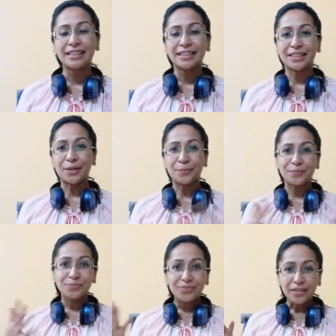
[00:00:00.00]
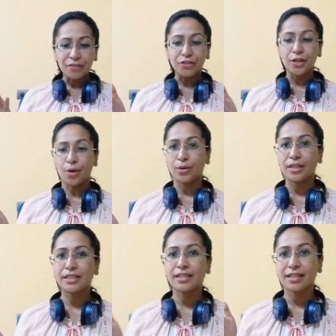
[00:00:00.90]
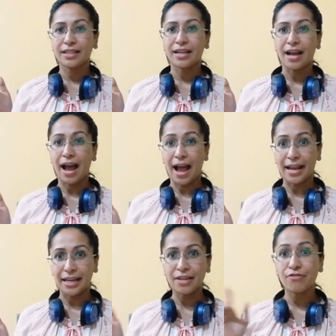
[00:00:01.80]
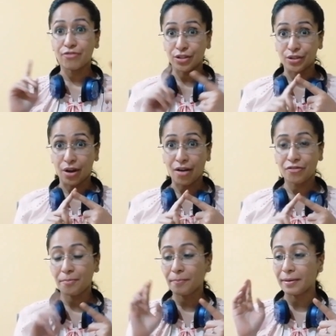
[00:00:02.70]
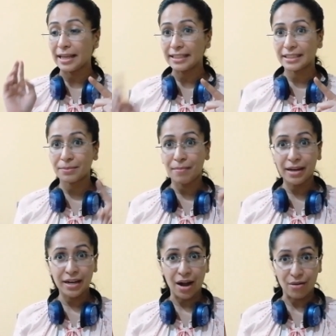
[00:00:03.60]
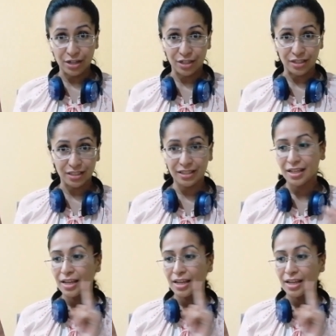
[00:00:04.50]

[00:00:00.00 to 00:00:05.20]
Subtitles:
So, if you noticed, I first off placed my characters.